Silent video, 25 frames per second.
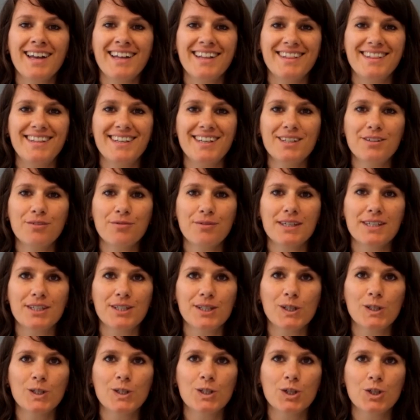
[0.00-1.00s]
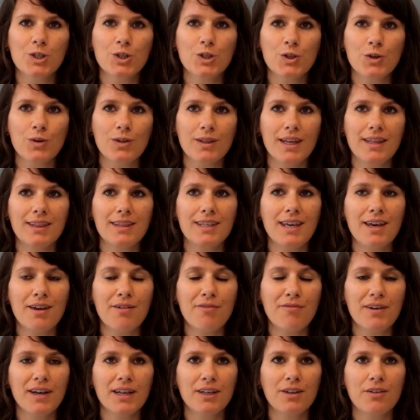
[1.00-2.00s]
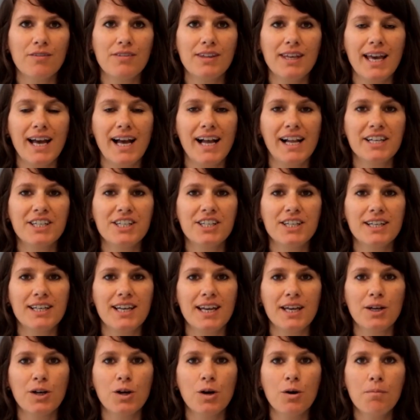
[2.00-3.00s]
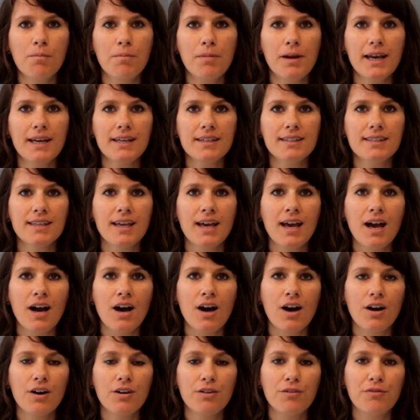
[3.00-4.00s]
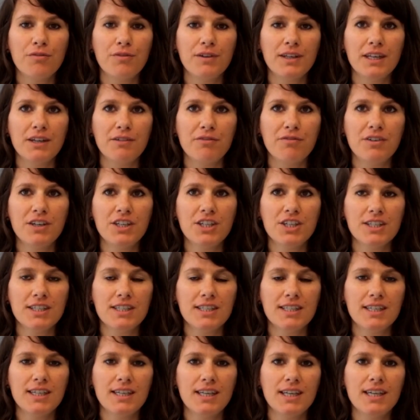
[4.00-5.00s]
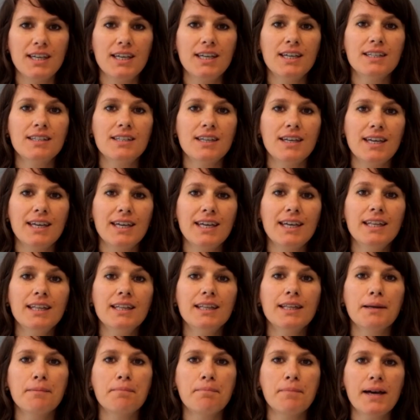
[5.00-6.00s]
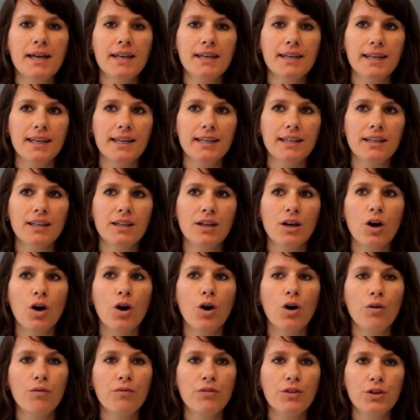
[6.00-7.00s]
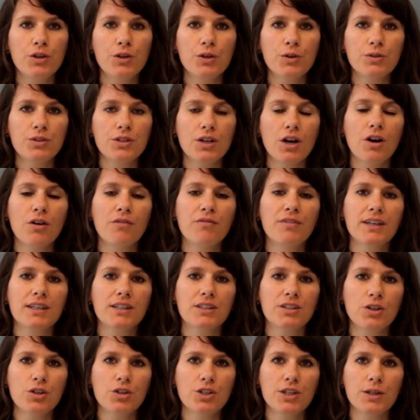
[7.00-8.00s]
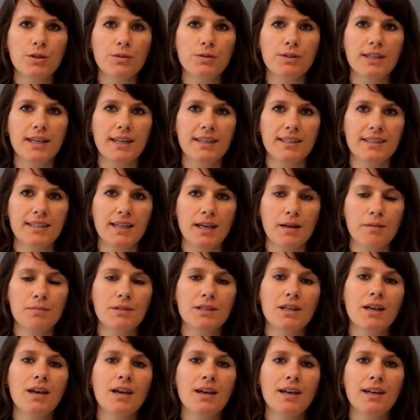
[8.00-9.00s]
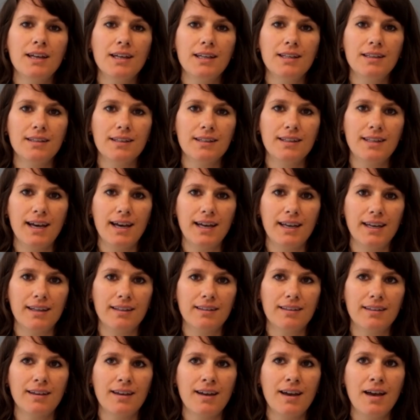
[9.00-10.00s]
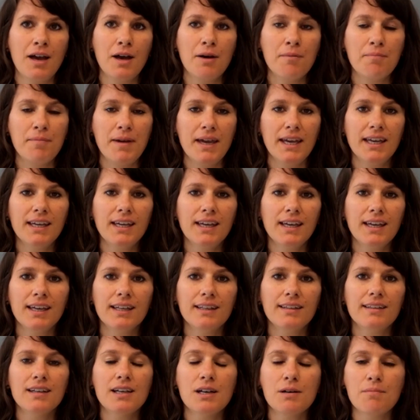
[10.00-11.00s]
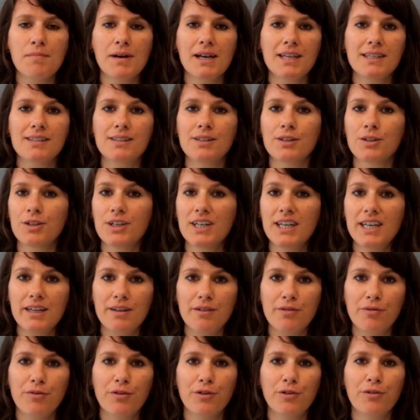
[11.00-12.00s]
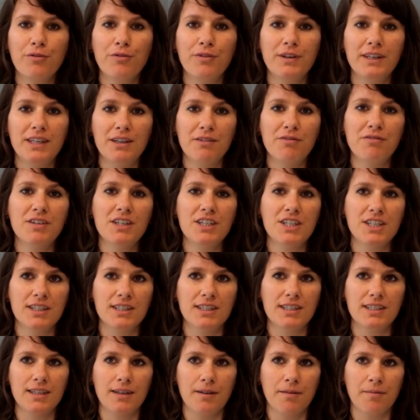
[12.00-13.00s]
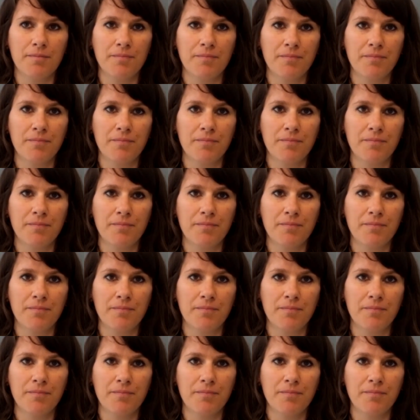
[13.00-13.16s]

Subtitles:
These results show that the effect of the algae clay complex on feed efficiency is independent of the use of exogenous enzymes in the diet, making it a master key for feed efficiency.